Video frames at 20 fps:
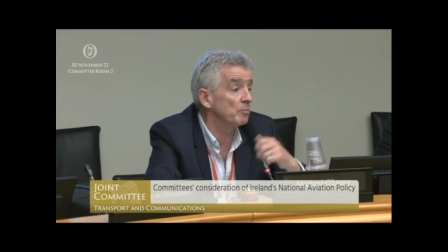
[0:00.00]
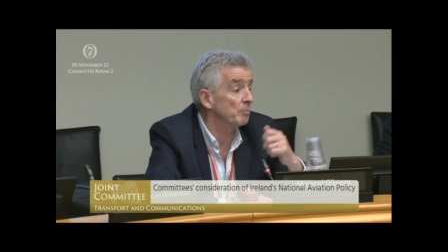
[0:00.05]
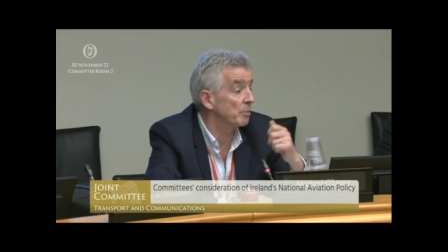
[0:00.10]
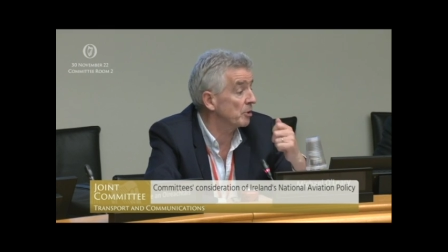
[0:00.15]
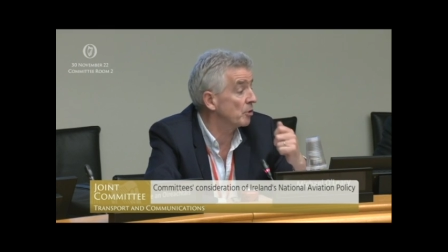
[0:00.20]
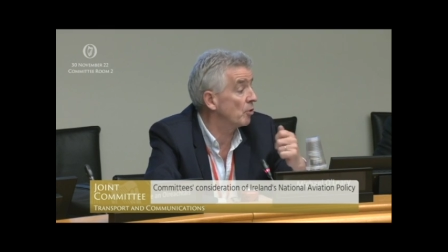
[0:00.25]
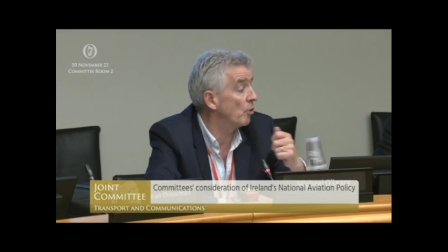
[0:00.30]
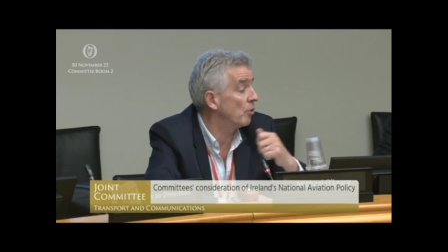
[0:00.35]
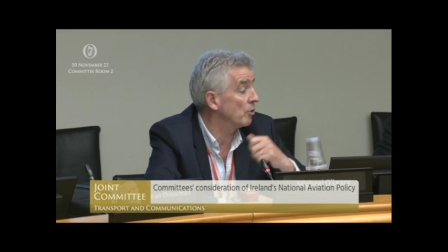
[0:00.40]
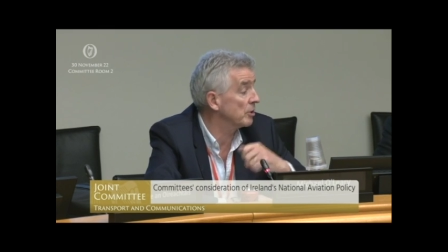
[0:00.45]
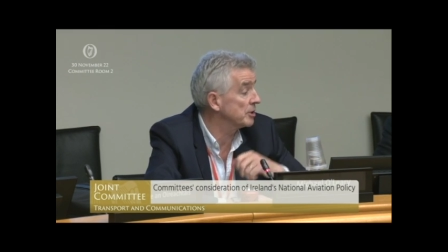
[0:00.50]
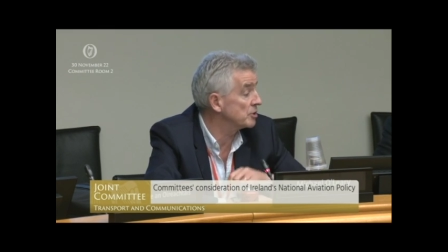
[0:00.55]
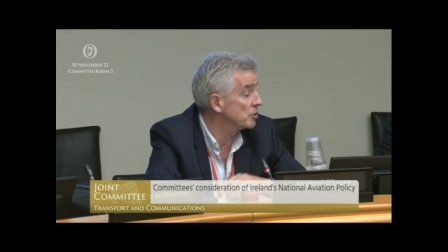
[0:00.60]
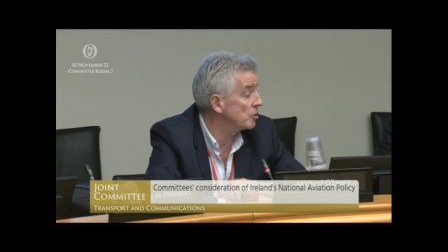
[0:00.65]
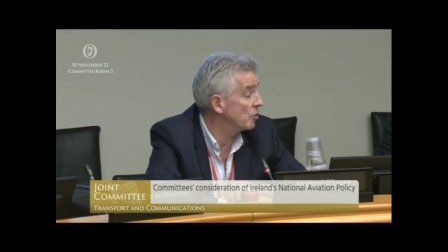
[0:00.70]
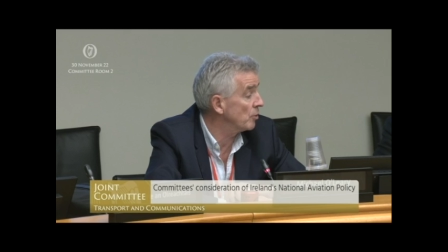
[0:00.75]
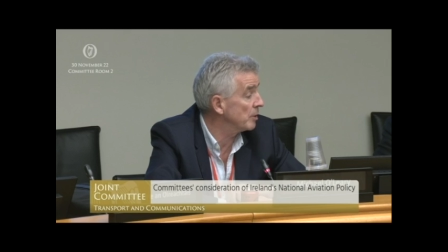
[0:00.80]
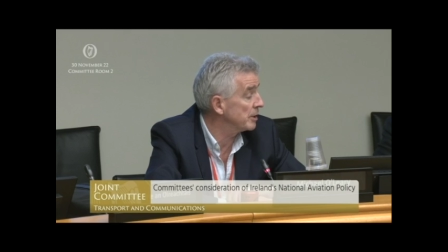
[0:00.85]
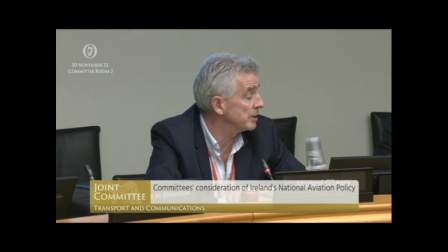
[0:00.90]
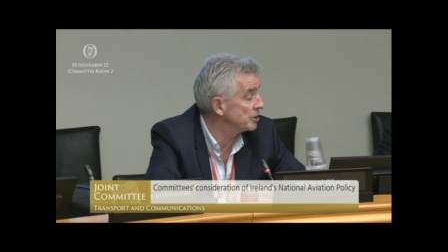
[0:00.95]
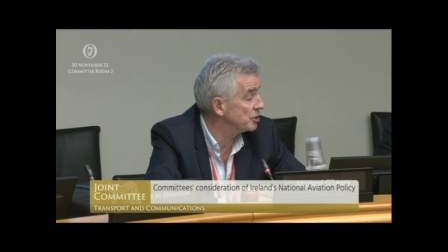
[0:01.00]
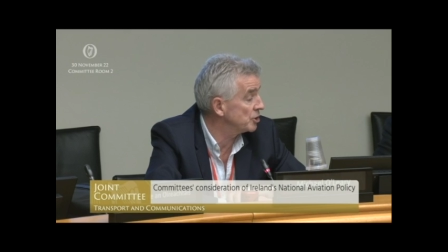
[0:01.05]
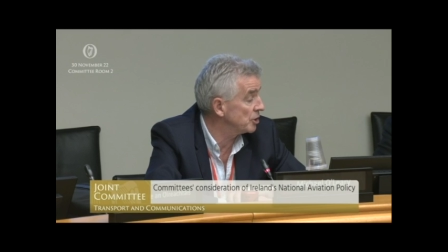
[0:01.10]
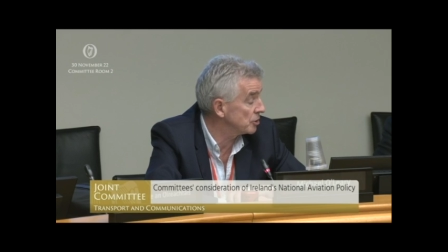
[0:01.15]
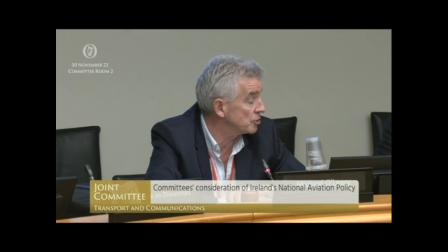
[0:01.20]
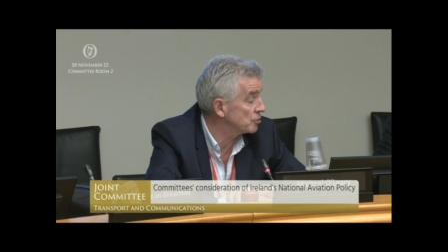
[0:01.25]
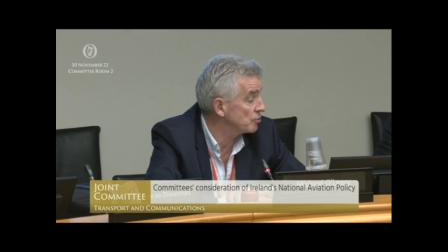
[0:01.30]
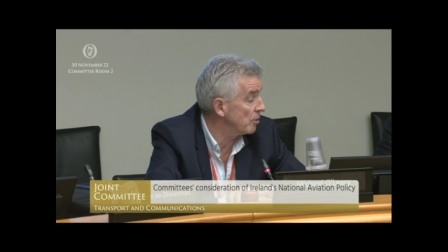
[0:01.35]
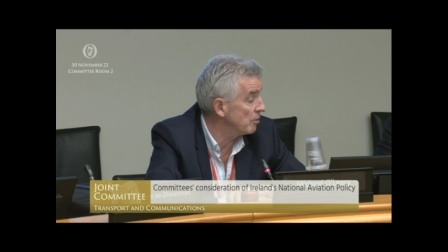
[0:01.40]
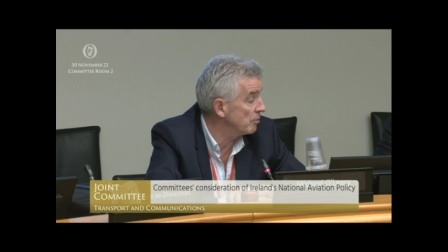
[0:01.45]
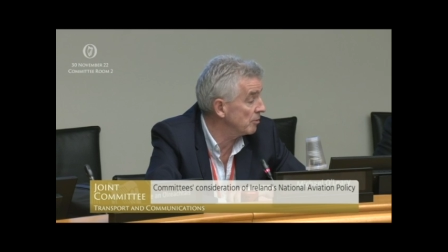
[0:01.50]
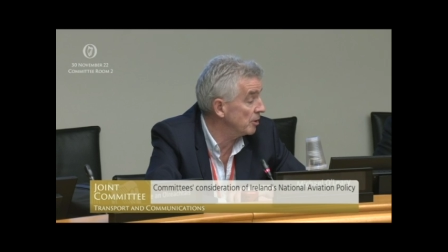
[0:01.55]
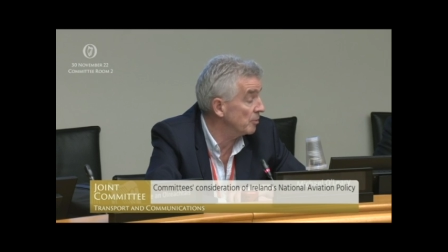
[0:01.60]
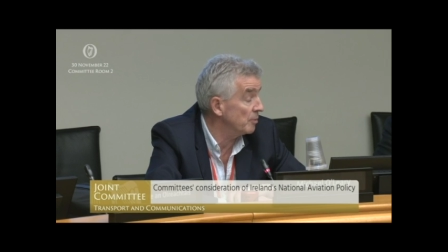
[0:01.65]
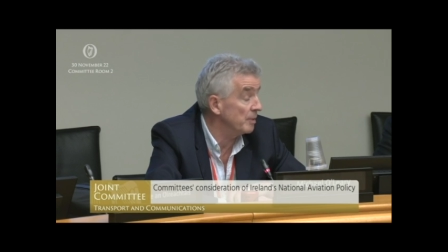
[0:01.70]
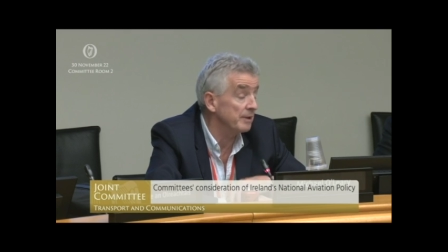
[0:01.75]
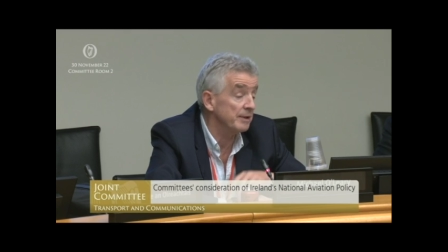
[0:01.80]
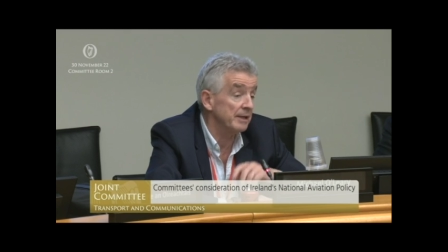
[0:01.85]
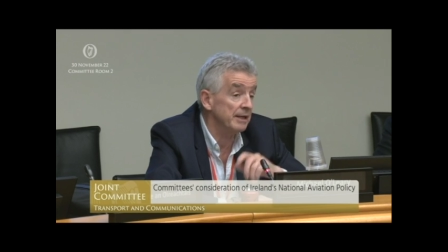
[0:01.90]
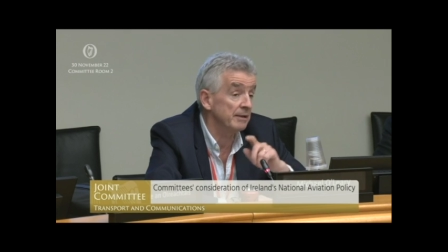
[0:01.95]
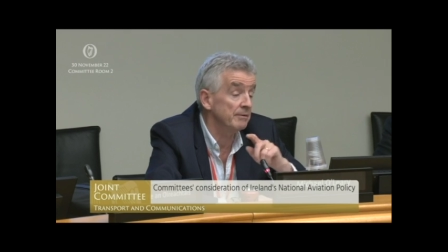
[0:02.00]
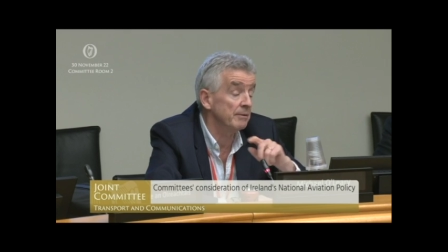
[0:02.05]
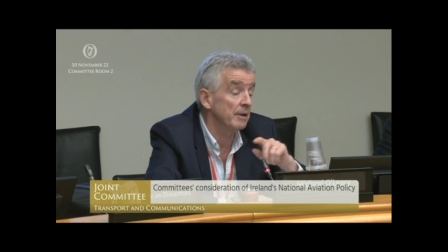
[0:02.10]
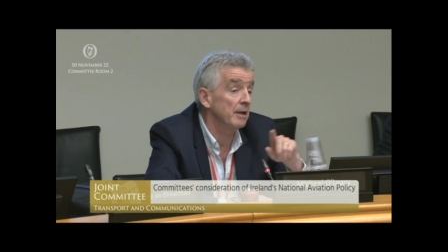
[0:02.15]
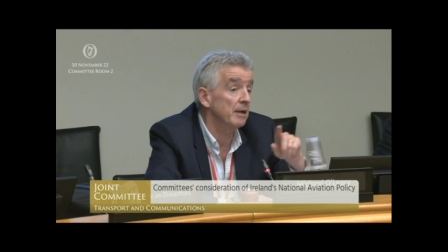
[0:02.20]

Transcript: But Cork is growing strongly with in,